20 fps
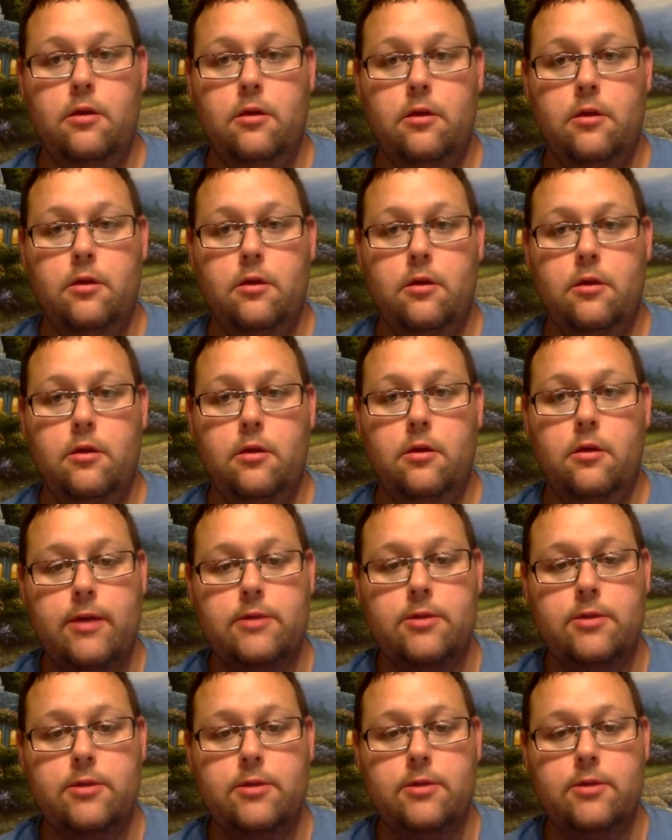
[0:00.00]
Okay, so
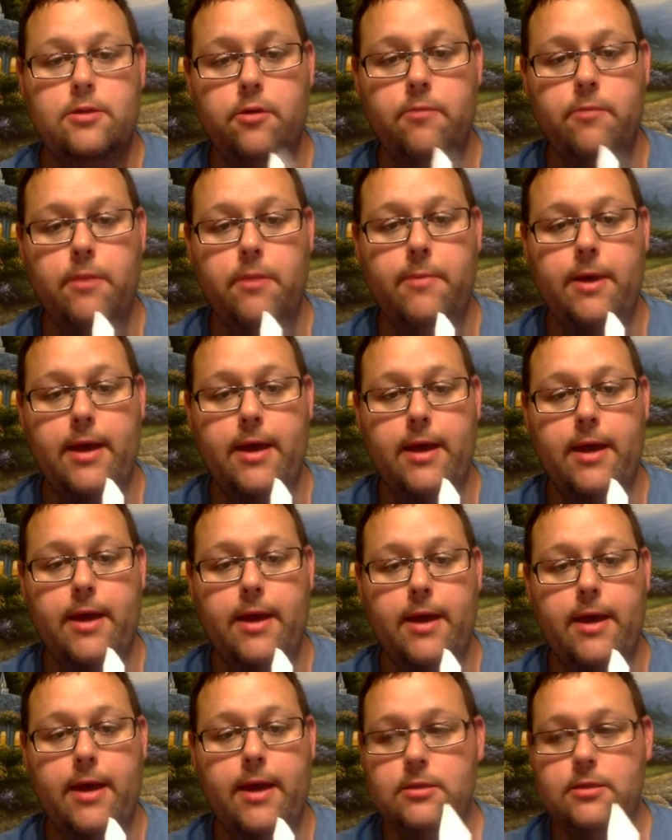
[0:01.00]
here are my
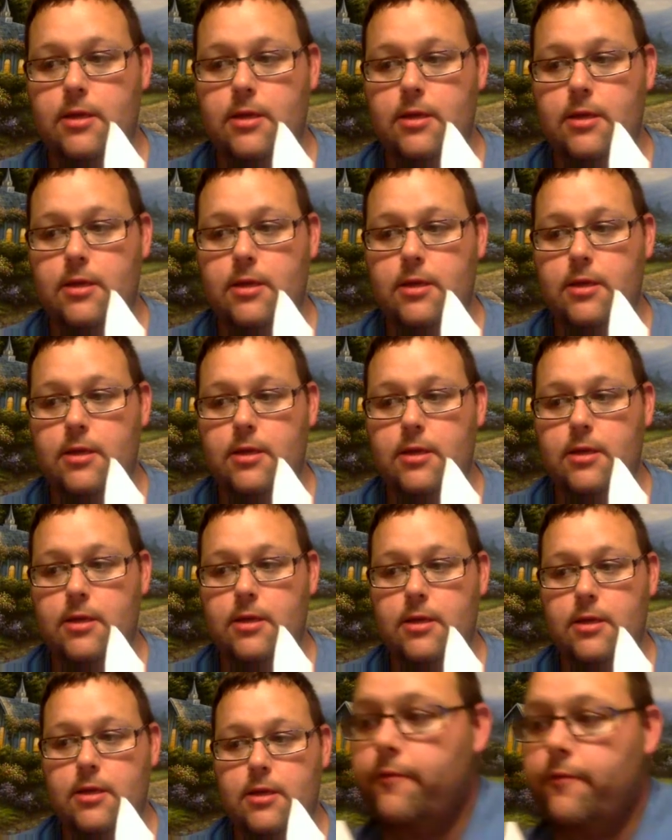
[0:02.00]
bases. I got 3
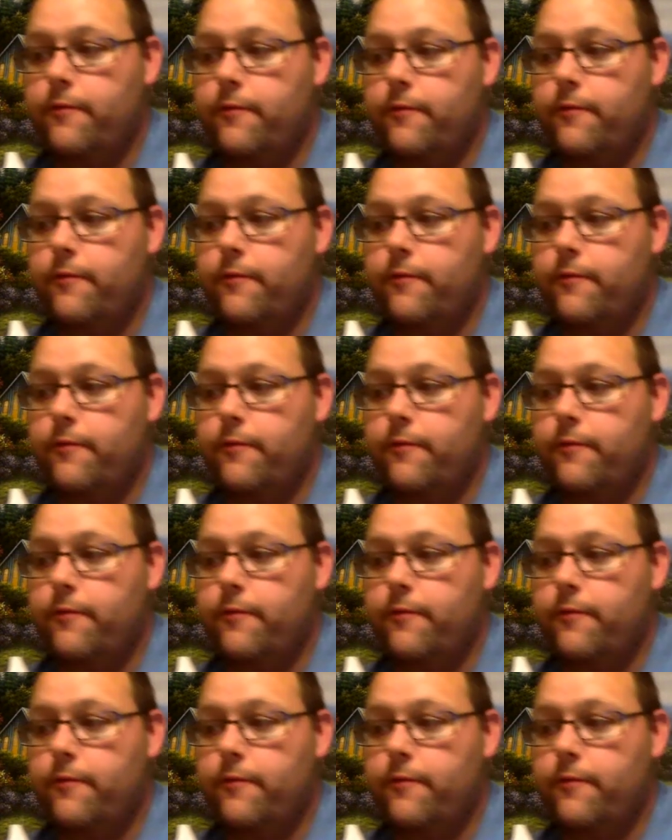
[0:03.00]
of them.